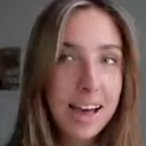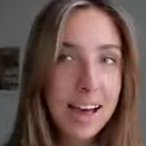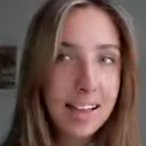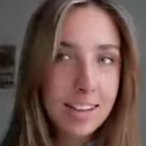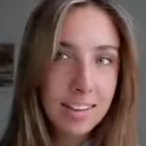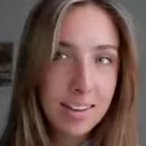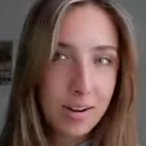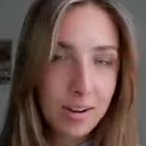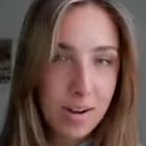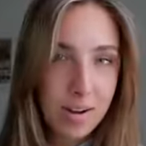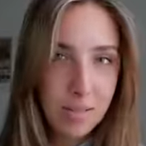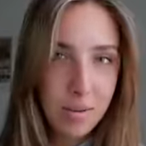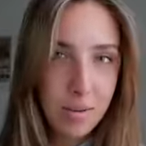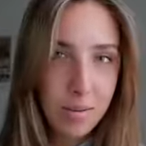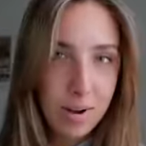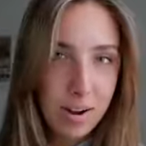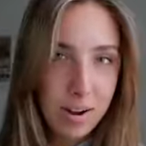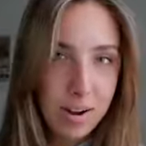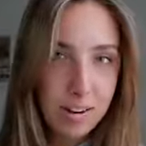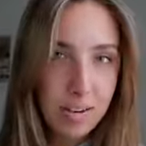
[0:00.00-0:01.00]
Hello
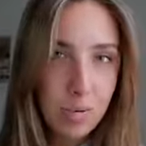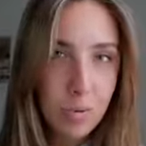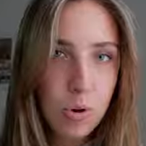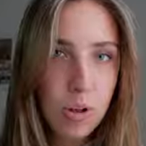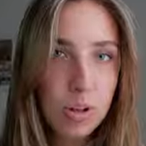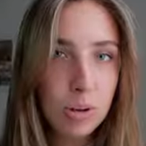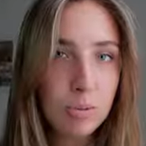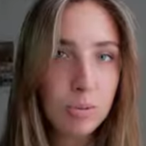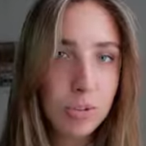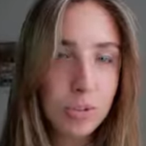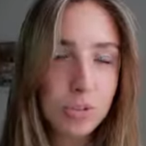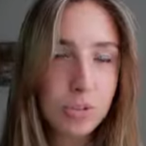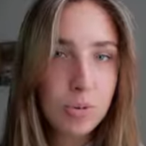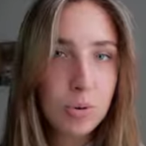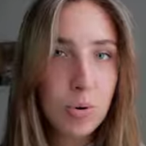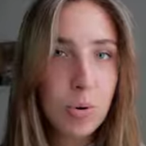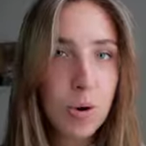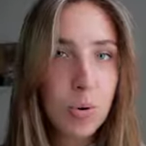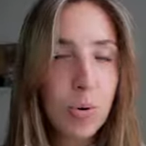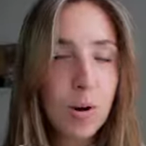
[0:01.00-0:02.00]
everyone, welcome to
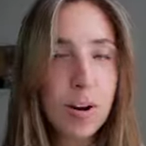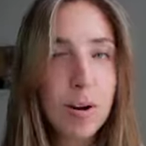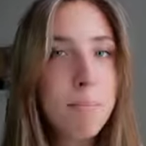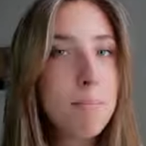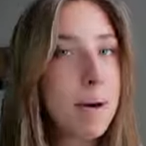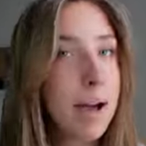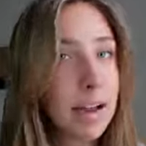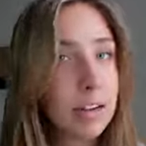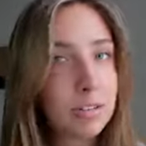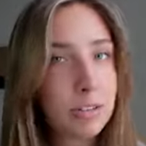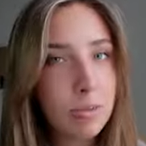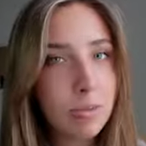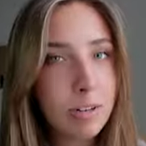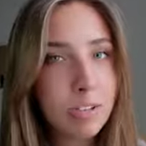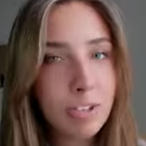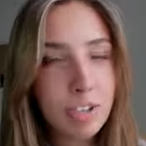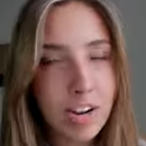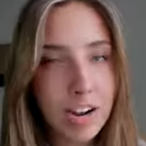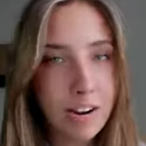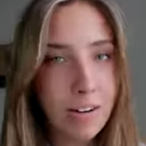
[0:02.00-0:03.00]
or welcome back to my
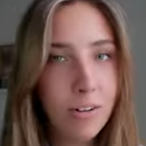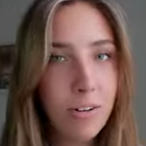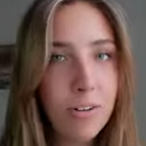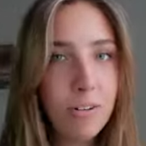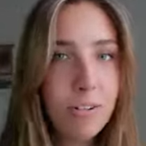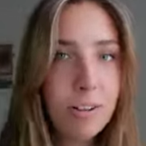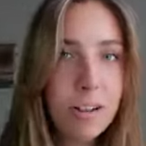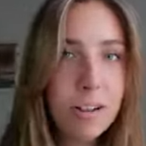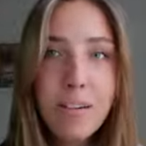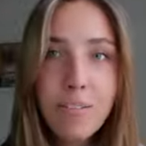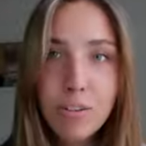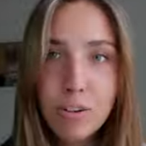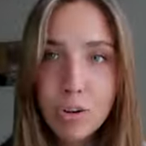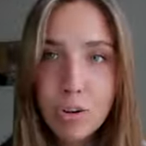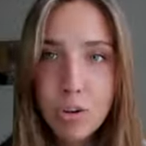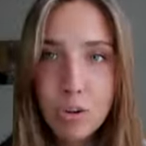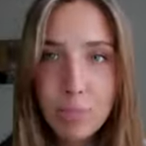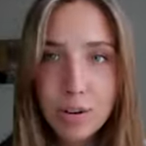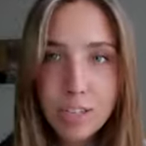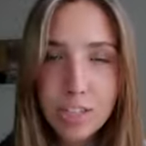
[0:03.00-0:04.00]
channel. If you're
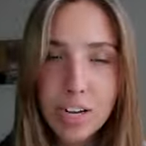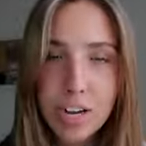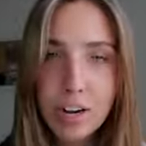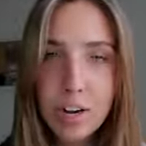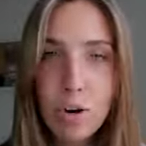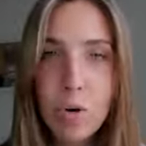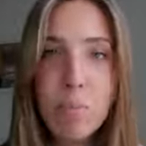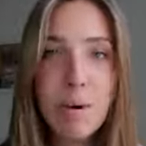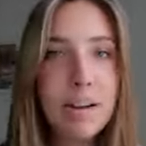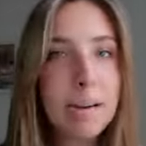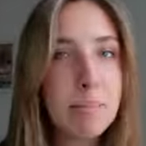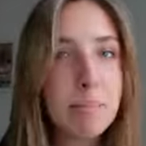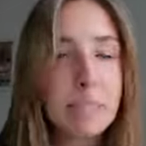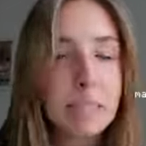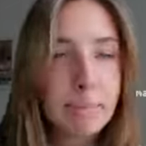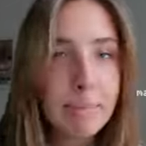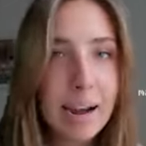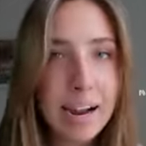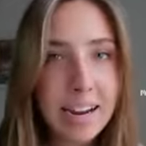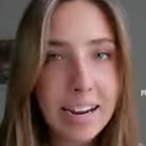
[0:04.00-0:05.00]
new to my channel, my name
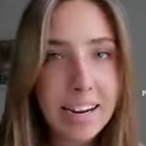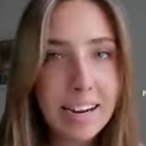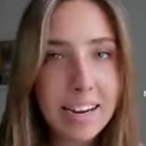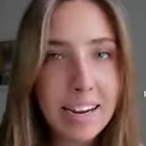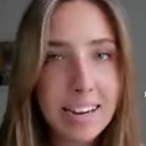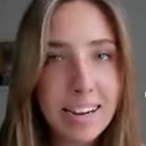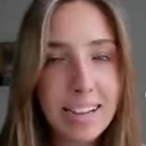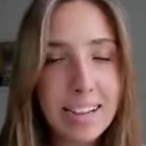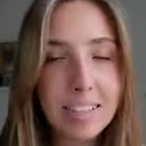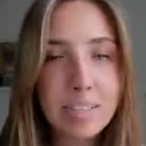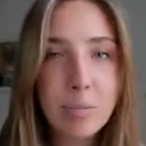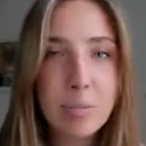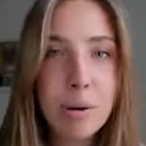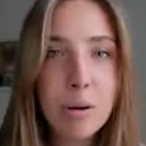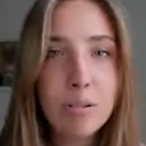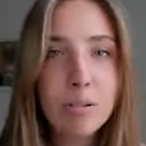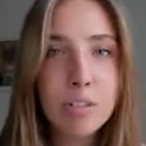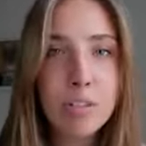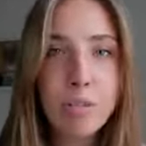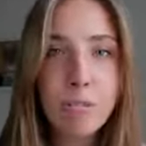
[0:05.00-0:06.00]
is Maya and I like to
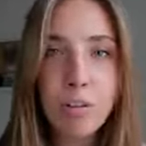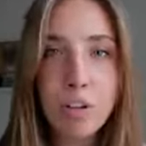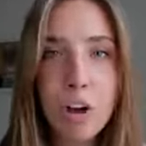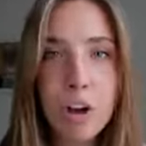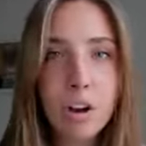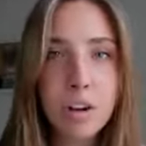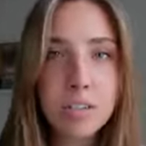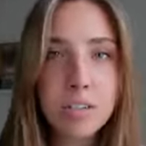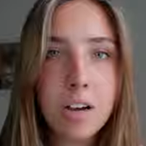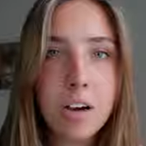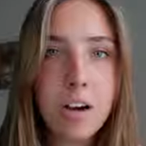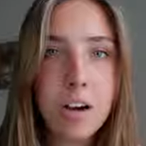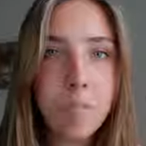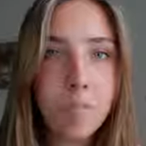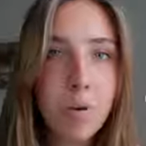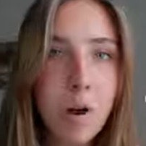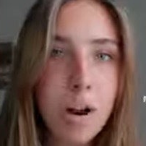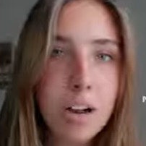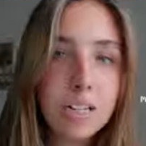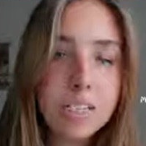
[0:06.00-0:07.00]
post vlogs on
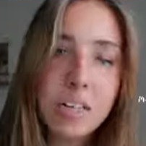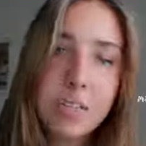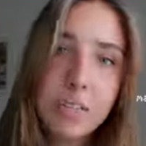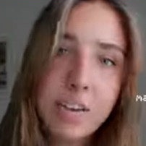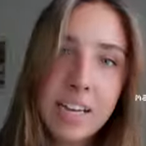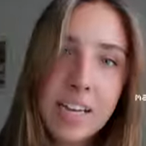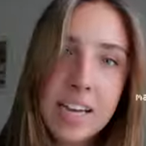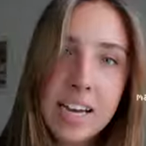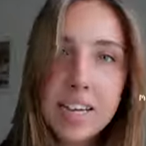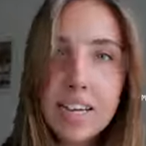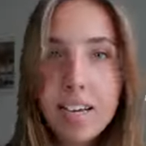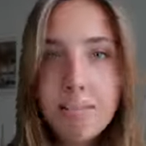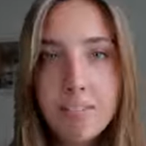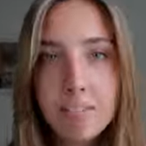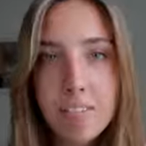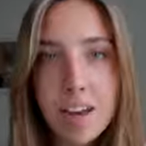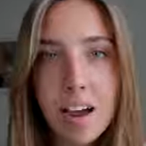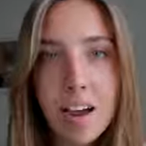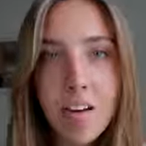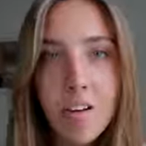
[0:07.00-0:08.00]
productivity and
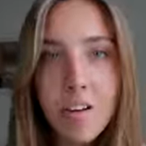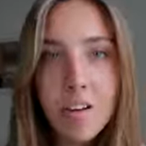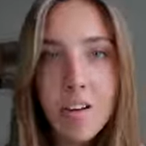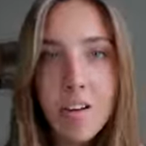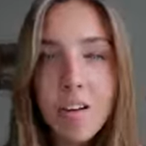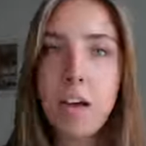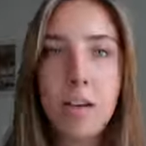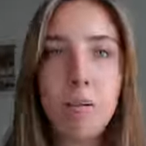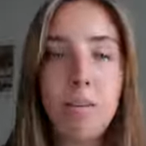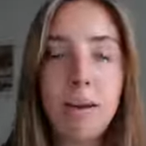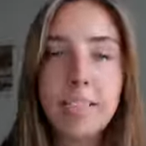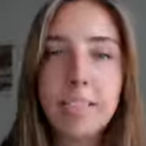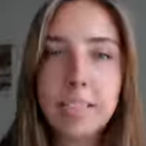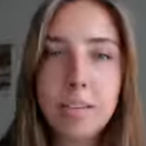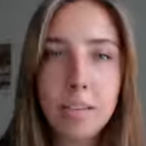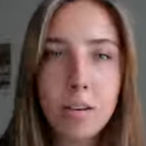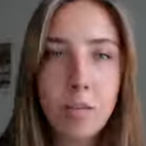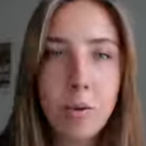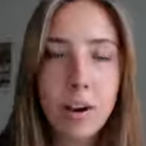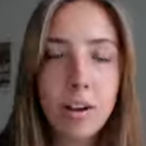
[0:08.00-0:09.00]
lifestyle and
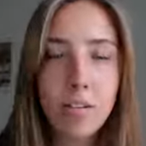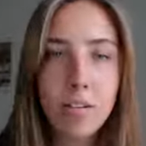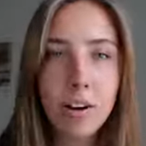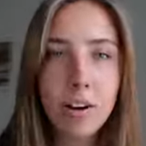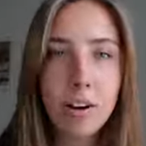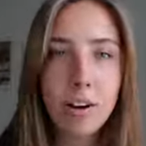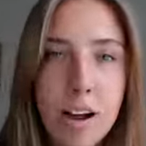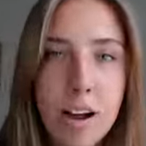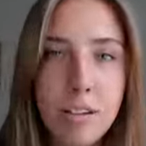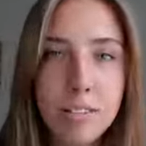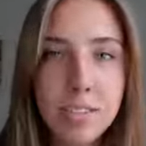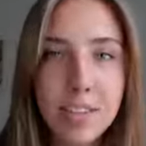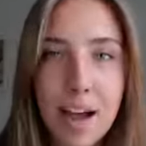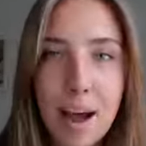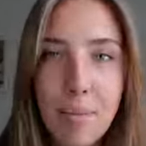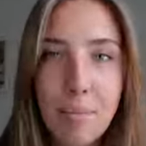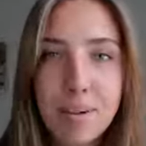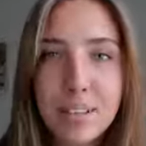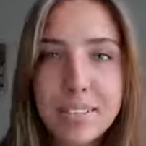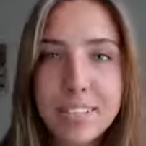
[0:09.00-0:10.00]
basically whatever else
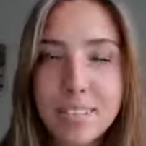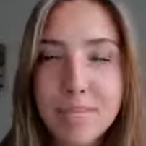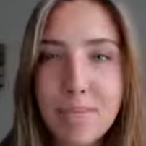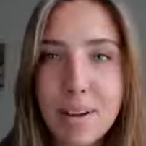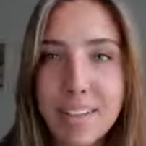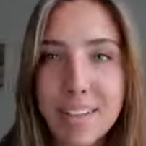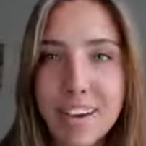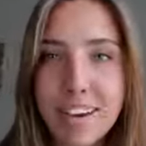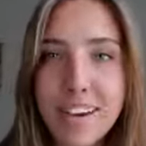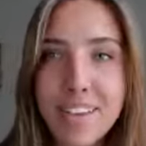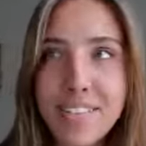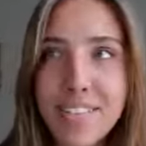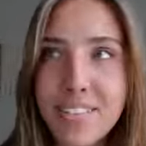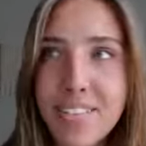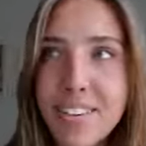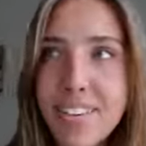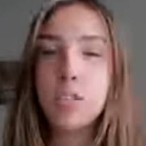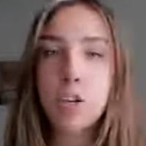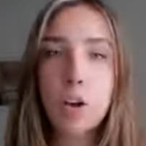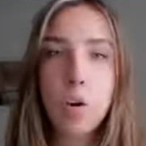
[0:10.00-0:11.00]
happens in my life.
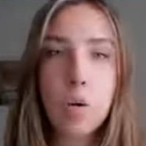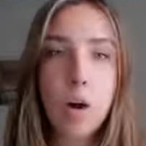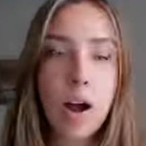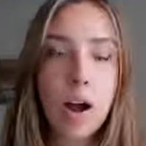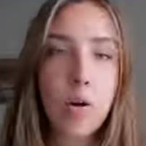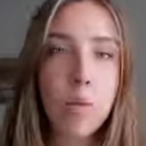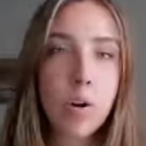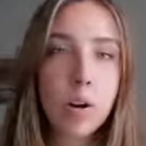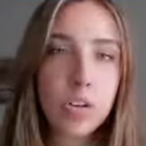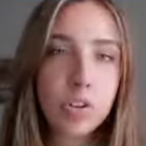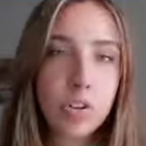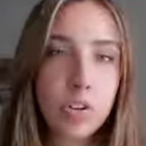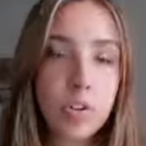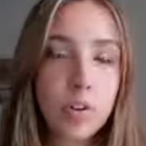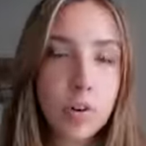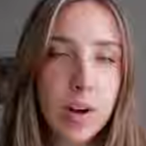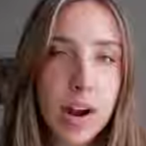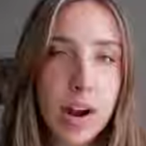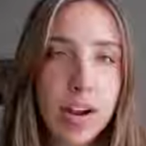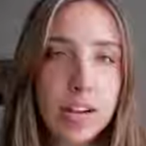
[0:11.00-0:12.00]
So I want to show
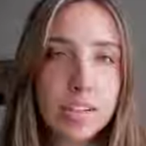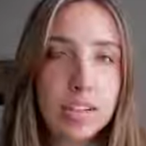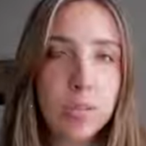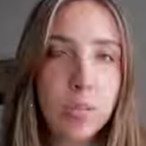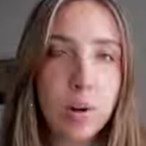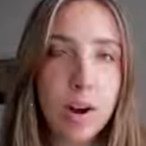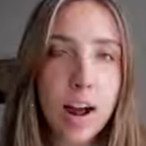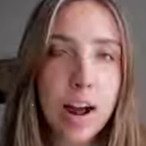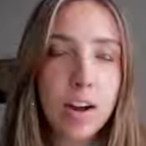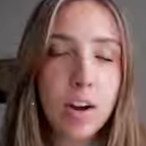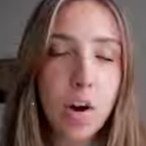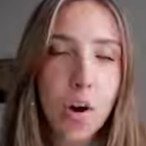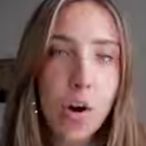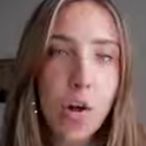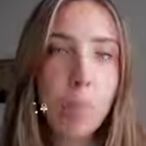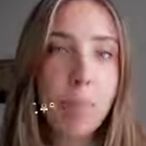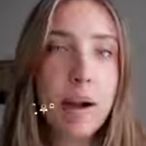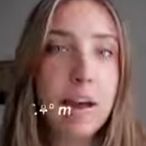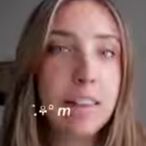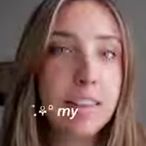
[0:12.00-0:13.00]
you guys what I call
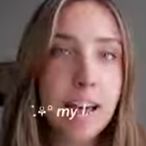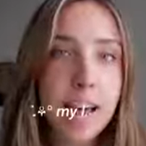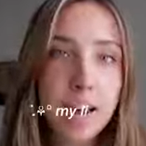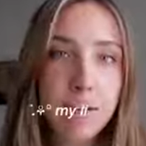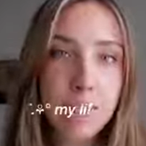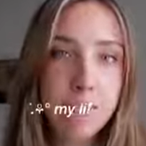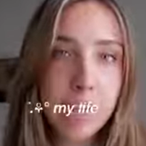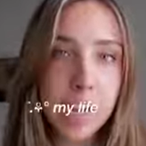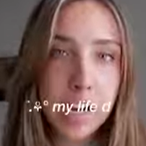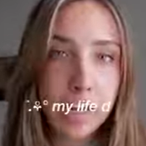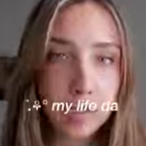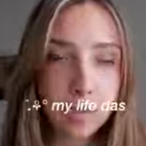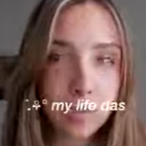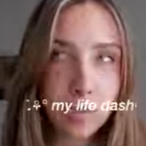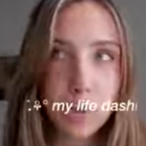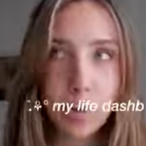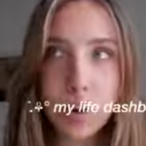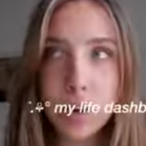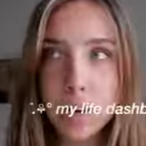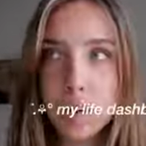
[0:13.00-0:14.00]
my life
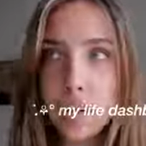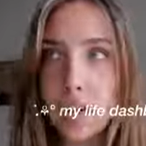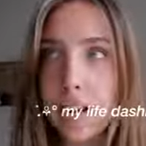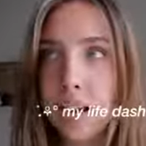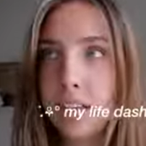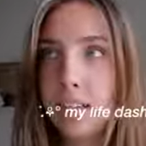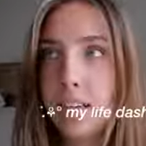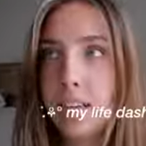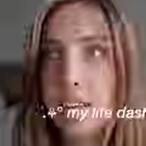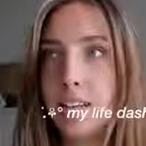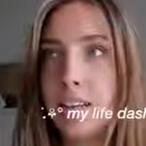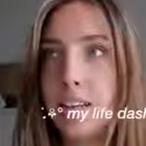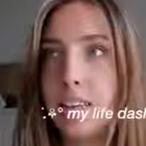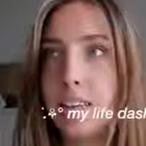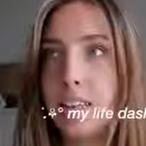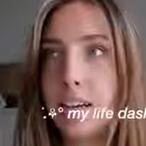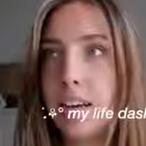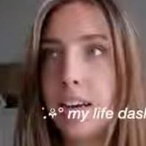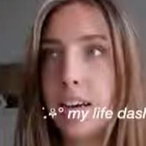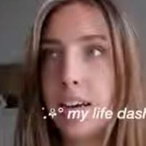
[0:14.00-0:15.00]
dashboard, and it
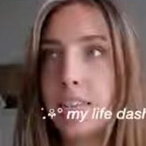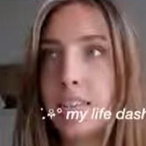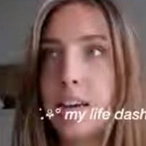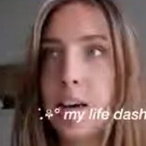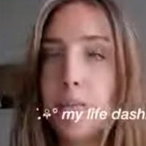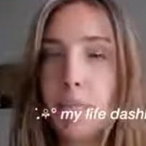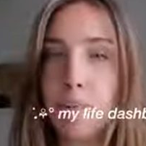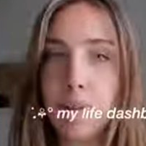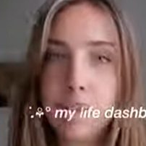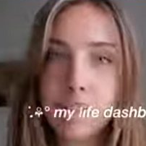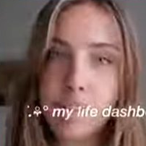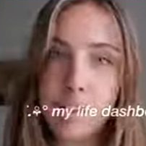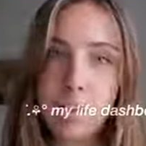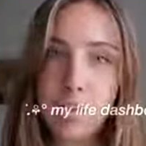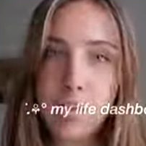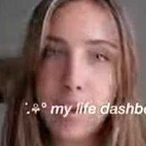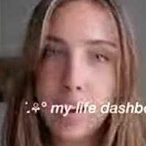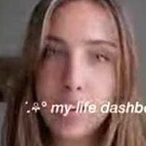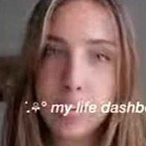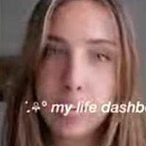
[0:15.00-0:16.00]
is a template that
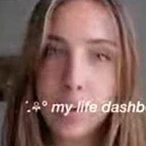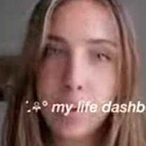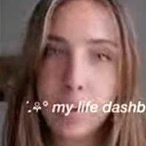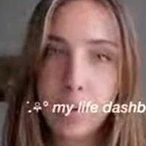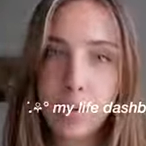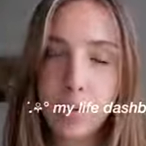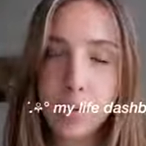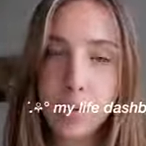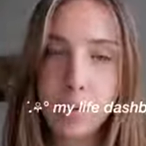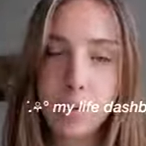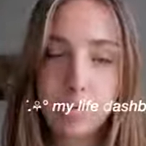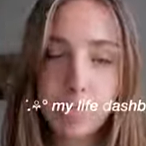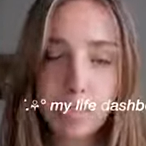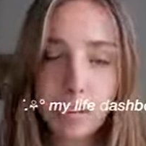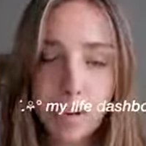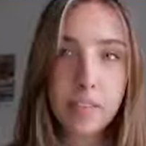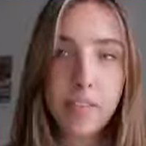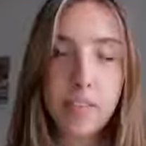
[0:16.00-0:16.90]
you guys can use.